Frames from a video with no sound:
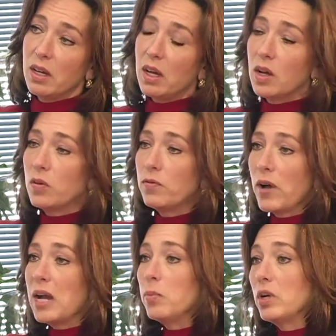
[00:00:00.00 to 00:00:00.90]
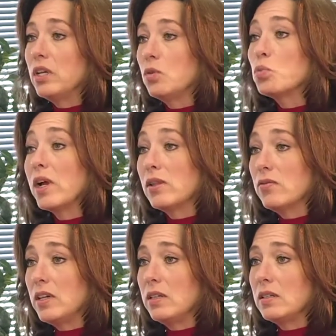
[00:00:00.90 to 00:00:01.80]
vibrant and
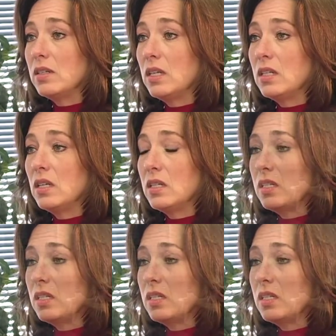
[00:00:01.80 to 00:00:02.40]
relevant in